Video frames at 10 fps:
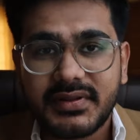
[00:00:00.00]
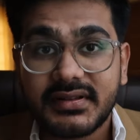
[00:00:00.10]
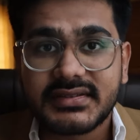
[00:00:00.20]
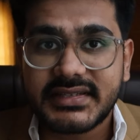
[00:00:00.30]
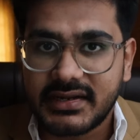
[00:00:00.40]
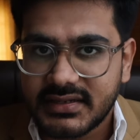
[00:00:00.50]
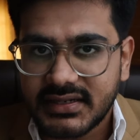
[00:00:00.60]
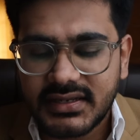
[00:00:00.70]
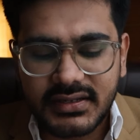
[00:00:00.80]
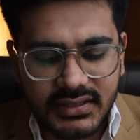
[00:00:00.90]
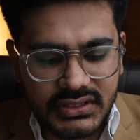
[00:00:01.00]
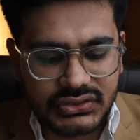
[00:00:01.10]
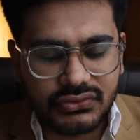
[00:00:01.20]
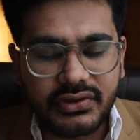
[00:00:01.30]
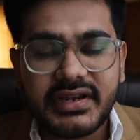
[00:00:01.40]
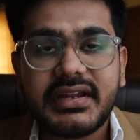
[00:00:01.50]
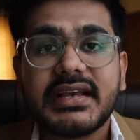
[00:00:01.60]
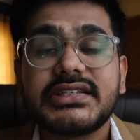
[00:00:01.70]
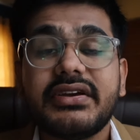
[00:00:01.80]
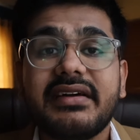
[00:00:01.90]
in the set. So in
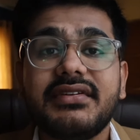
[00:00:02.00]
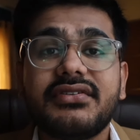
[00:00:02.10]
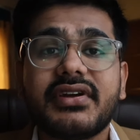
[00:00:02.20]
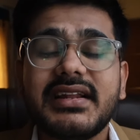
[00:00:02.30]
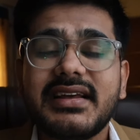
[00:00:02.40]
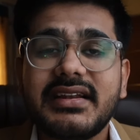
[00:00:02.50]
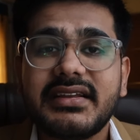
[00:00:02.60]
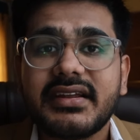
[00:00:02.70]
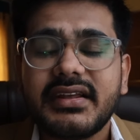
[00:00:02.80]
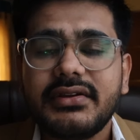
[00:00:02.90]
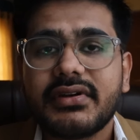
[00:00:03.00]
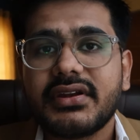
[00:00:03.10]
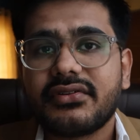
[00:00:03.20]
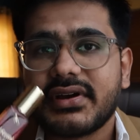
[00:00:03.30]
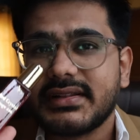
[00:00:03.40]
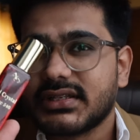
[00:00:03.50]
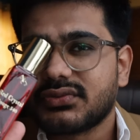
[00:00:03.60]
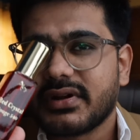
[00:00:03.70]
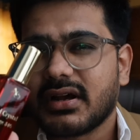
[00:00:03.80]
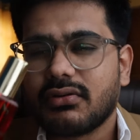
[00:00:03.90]
case you haven't tried that DNA, you can try this
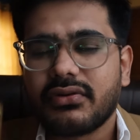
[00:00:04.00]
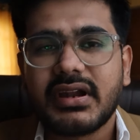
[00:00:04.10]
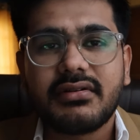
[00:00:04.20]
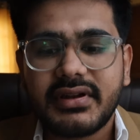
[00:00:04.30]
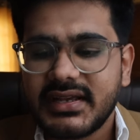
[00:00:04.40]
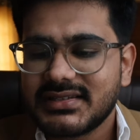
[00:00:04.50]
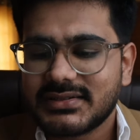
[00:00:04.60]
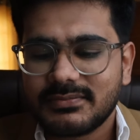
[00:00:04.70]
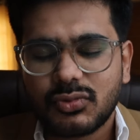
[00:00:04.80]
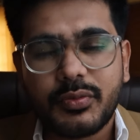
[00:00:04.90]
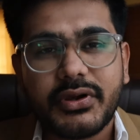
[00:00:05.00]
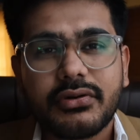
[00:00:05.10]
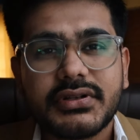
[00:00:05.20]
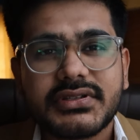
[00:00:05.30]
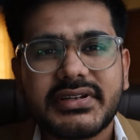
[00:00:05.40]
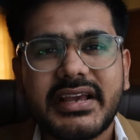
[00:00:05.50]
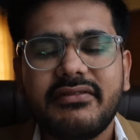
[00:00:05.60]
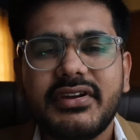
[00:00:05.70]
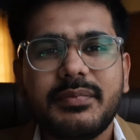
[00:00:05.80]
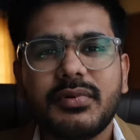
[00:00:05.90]
one out. Nowadays, to be honest,
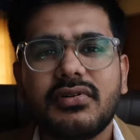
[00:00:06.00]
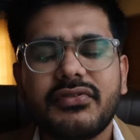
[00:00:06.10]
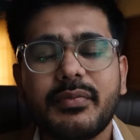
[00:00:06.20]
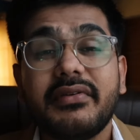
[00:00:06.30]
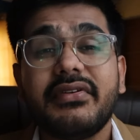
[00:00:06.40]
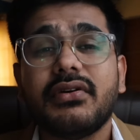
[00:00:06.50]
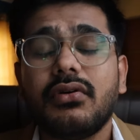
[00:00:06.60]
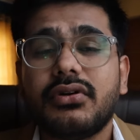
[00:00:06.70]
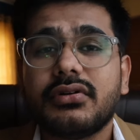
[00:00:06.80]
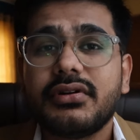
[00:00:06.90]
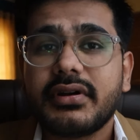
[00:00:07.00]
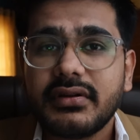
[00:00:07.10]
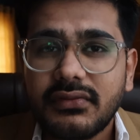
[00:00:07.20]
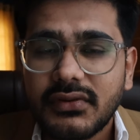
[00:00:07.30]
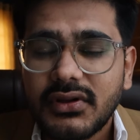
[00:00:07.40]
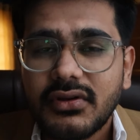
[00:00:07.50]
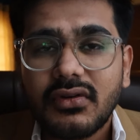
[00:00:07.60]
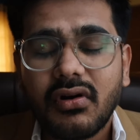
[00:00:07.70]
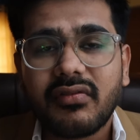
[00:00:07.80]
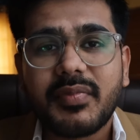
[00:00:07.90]
every perfume, every alternative
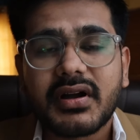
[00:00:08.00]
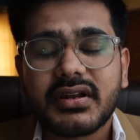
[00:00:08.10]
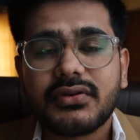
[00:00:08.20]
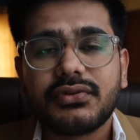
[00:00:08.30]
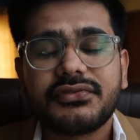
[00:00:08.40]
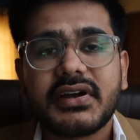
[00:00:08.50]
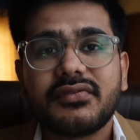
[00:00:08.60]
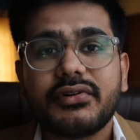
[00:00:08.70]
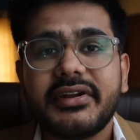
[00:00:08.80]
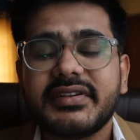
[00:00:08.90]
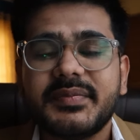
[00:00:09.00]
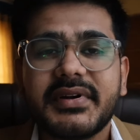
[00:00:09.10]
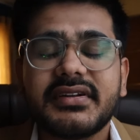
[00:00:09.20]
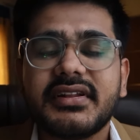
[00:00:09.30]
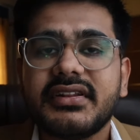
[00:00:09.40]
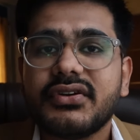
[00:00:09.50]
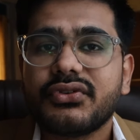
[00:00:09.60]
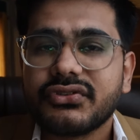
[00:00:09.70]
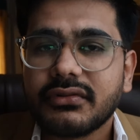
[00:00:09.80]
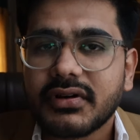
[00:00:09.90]
of Baccarat Rouge 540 is better than the
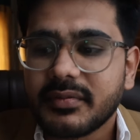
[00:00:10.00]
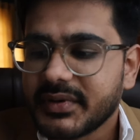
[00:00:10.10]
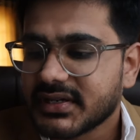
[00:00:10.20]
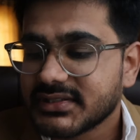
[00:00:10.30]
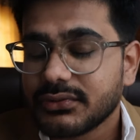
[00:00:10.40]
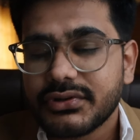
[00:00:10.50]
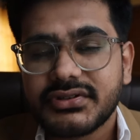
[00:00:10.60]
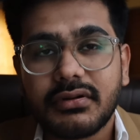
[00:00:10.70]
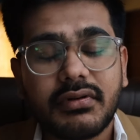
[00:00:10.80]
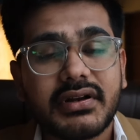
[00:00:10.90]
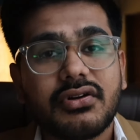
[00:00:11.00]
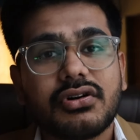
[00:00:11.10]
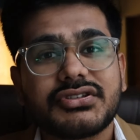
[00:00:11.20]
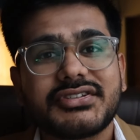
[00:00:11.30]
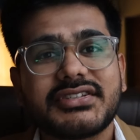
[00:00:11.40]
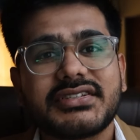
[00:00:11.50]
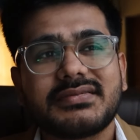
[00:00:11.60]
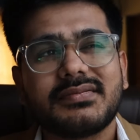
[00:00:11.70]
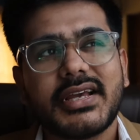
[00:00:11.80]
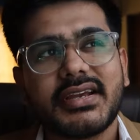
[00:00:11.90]
original one, because the original one costs
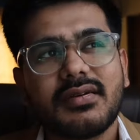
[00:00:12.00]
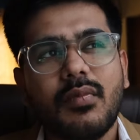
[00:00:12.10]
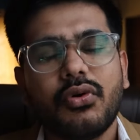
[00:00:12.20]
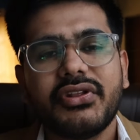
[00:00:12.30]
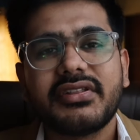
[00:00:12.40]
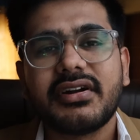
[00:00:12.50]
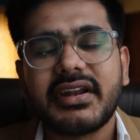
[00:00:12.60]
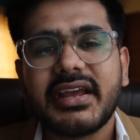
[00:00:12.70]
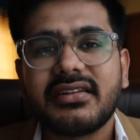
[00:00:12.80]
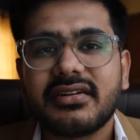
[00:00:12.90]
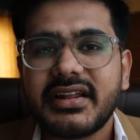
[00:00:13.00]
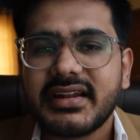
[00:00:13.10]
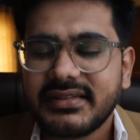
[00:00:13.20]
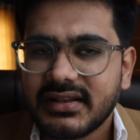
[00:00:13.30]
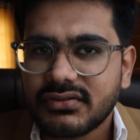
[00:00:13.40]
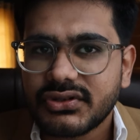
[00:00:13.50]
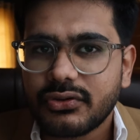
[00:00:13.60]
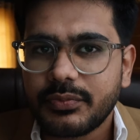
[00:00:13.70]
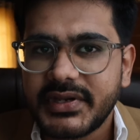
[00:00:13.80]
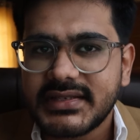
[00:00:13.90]
like more than 38,000-39,000
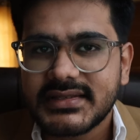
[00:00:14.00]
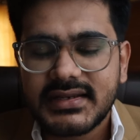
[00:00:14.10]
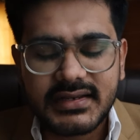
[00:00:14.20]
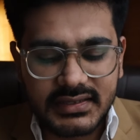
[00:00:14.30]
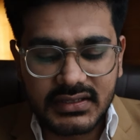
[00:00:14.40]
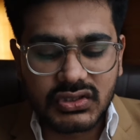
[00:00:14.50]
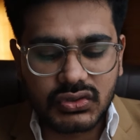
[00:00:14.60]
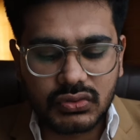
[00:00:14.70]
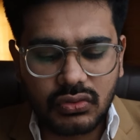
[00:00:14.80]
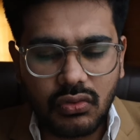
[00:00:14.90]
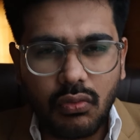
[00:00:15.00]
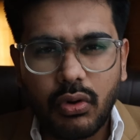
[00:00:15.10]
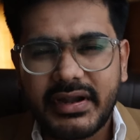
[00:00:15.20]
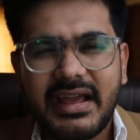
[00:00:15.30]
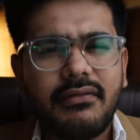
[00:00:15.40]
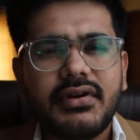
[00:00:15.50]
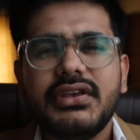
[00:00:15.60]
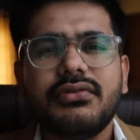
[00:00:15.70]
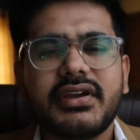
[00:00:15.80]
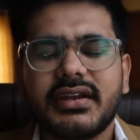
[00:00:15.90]
rupees. So whatever
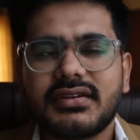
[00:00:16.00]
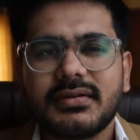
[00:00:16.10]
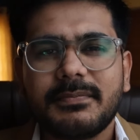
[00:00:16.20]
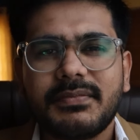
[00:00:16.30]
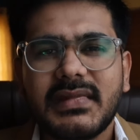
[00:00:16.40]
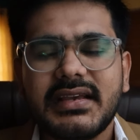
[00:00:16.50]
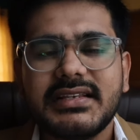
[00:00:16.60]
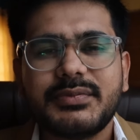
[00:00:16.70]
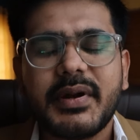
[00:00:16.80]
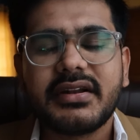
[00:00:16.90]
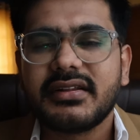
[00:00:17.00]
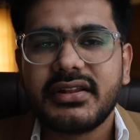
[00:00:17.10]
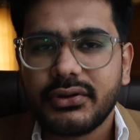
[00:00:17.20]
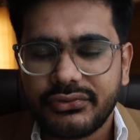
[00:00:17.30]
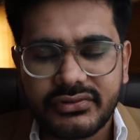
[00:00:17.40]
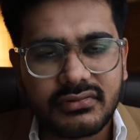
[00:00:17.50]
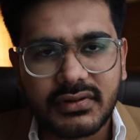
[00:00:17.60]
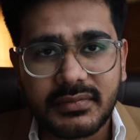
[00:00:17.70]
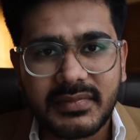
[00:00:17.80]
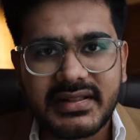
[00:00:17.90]
you get is better than the original
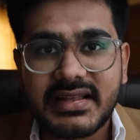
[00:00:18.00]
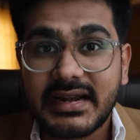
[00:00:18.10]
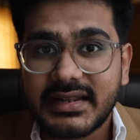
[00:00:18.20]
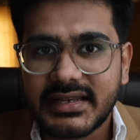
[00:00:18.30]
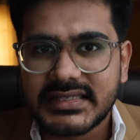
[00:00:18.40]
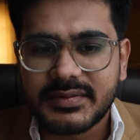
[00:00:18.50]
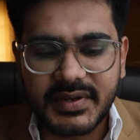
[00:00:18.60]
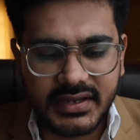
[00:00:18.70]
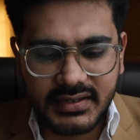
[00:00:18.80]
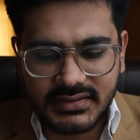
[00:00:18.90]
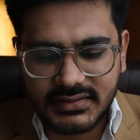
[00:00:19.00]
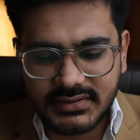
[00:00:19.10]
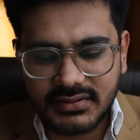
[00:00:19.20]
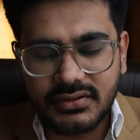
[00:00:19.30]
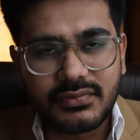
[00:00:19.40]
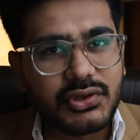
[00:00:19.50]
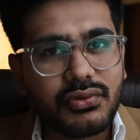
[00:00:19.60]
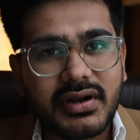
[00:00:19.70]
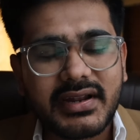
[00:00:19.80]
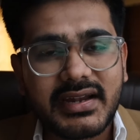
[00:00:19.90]
one in that case, because you
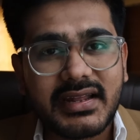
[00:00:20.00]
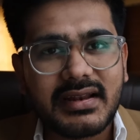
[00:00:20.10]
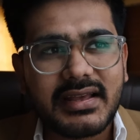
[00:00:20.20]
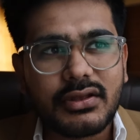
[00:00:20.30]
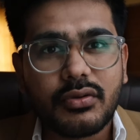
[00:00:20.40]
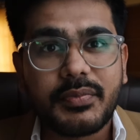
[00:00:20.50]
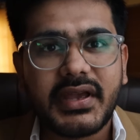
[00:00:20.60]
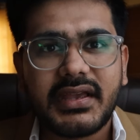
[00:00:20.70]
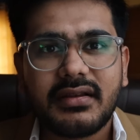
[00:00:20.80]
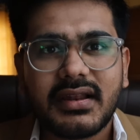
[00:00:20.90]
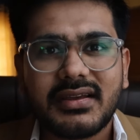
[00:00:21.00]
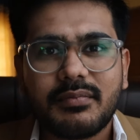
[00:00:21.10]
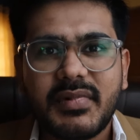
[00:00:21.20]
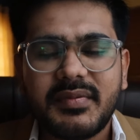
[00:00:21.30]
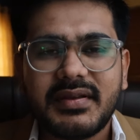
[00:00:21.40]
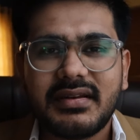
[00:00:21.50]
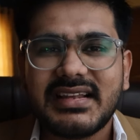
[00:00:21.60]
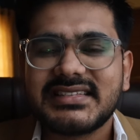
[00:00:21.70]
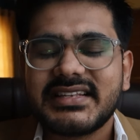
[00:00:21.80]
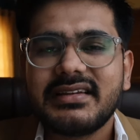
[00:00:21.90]
are getting like, you're paying like maybe
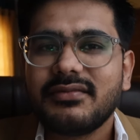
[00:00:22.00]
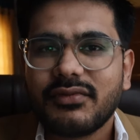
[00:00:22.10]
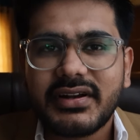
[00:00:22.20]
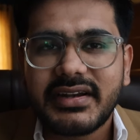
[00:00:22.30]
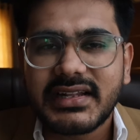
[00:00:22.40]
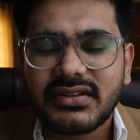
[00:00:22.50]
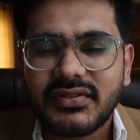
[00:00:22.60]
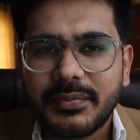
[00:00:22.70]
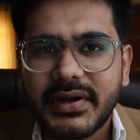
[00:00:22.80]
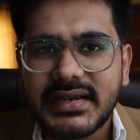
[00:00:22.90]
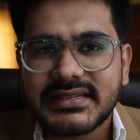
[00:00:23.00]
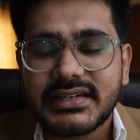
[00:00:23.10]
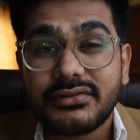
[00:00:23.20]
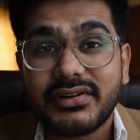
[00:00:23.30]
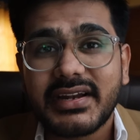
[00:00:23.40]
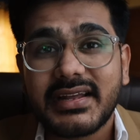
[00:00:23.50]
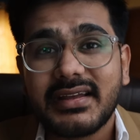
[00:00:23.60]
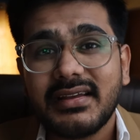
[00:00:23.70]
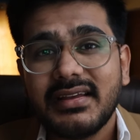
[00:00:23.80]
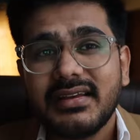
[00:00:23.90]
less than 1/10 of the price and you're
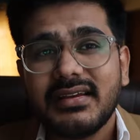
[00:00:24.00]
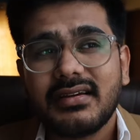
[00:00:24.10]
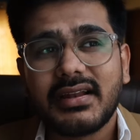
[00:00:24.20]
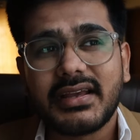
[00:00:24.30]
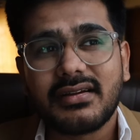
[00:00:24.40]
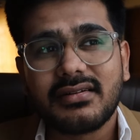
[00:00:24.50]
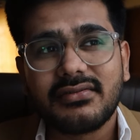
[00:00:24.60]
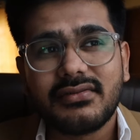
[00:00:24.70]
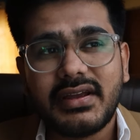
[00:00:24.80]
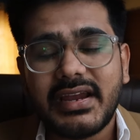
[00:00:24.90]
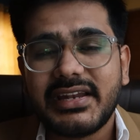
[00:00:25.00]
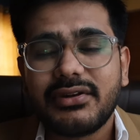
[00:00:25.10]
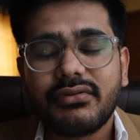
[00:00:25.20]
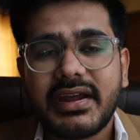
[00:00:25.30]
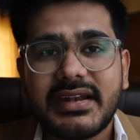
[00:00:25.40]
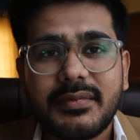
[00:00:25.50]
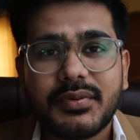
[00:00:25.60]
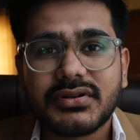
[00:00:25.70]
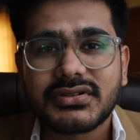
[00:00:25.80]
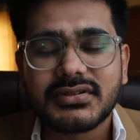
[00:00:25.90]
getting like
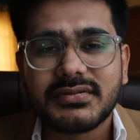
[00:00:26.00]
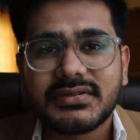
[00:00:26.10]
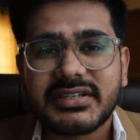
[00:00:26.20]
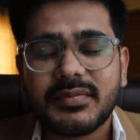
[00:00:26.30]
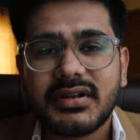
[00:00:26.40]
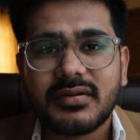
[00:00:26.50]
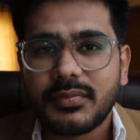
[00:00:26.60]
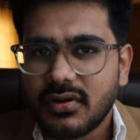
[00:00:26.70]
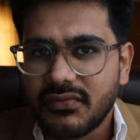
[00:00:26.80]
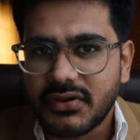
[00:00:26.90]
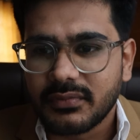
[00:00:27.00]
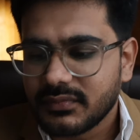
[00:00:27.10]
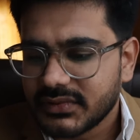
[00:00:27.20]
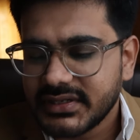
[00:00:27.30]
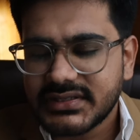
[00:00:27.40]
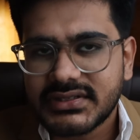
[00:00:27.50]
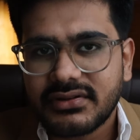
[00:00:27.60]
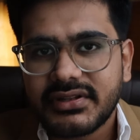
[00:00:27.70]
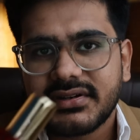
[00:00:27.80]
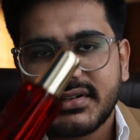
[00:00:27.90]
80-90% similar perfume. This
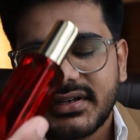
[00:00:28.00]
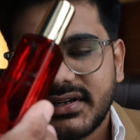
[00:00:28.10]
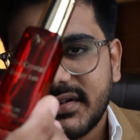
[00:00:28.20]
on the other hand